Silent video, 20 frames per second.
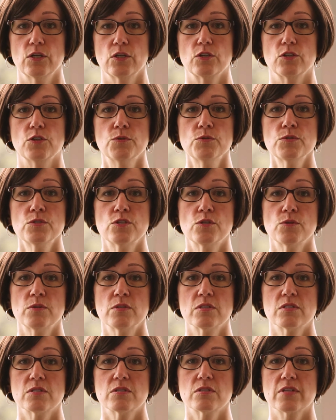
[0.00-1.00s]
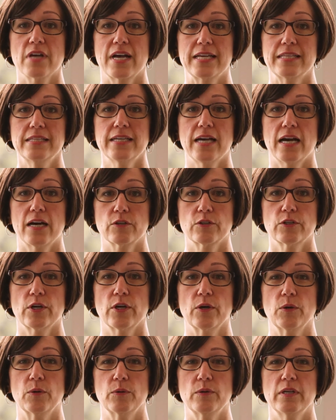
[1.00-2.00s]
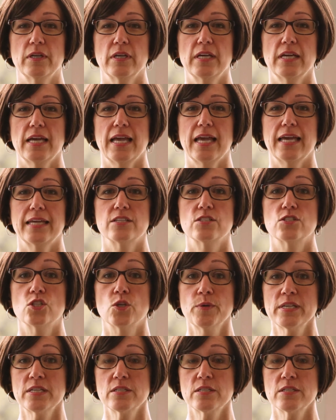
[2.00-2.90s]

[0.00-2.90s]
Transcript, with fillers: New students sign the honor code, and in doing